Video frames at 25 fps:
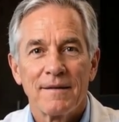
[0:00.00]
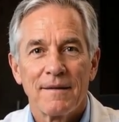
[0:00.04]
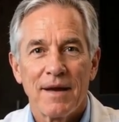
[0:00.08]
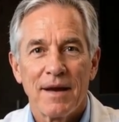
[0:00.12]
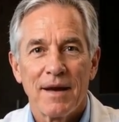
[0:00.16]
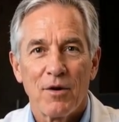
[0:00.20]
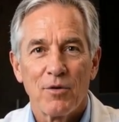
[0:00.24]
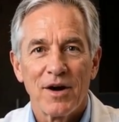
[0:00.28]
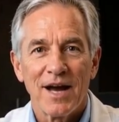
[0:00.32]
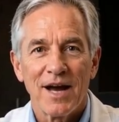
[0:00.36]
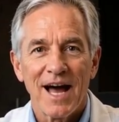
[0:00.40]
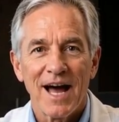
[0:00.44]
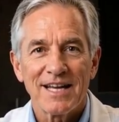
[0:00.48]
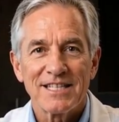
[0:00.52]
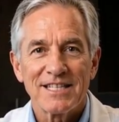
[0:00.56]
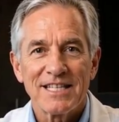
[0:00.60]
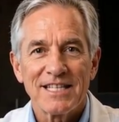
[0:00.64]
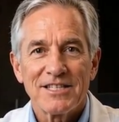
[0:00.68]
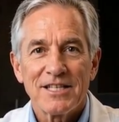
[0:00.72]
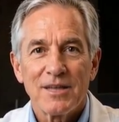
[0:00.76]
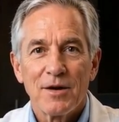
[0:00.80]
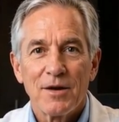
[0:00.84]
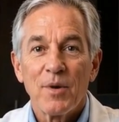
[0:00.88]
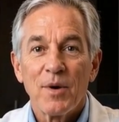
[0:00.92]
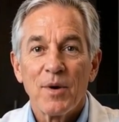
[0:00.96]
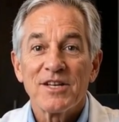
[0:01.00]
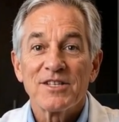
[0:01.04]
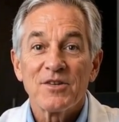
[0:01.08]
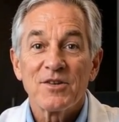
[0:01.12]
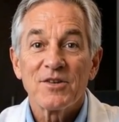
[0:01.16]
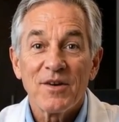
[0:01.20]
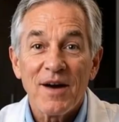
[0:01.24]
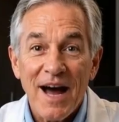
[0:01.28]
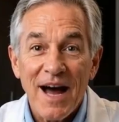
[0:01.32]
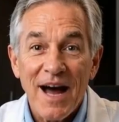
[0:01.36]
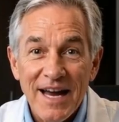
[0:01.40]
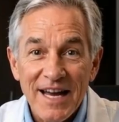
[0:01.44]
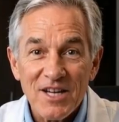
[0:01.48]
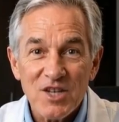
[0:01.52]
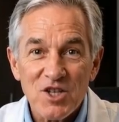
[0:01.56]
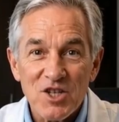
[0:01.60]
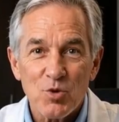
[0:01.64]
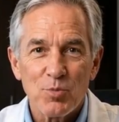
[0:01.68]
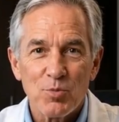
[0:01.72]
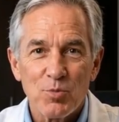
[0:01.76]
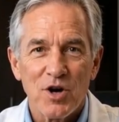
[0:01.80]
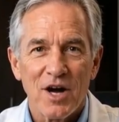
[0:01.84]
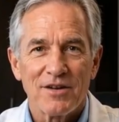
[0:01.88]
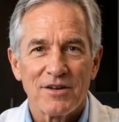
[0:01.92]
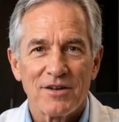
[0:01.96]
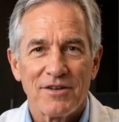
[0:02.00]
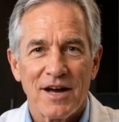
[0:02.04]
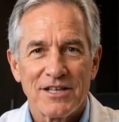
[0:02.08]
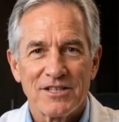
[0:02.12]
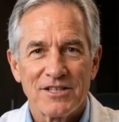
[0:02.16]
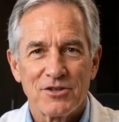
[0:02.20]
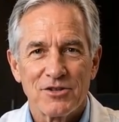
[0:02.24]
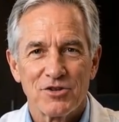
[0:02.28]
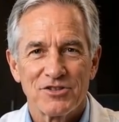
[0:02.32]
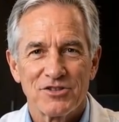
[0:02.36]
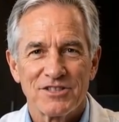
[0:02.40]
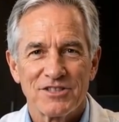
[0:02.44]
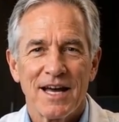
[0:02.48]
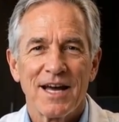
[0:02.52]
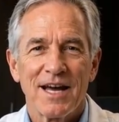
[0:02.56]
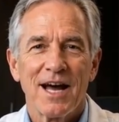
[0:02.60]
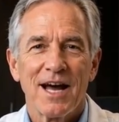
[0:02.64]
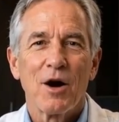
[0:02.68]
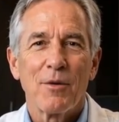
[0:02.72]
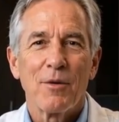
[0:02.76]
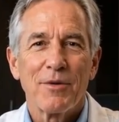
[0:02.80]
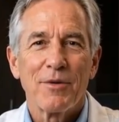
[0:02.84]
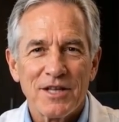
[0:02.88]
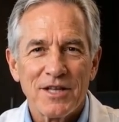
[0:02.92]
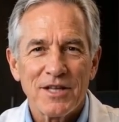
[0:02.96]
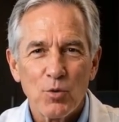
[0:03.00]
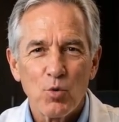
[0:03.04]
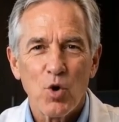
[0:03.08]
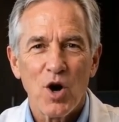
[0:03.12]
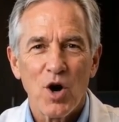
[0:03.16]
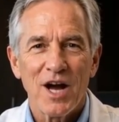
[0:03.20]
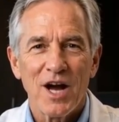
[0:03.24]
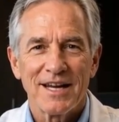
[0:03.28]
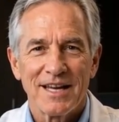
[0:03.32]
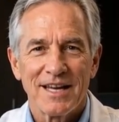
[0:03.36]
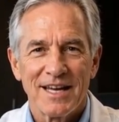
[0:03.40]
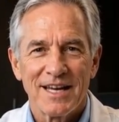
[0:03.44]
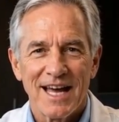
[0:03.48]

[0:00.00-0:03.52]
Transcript: It relaxes the muscle lining your blood vessels and helps them widen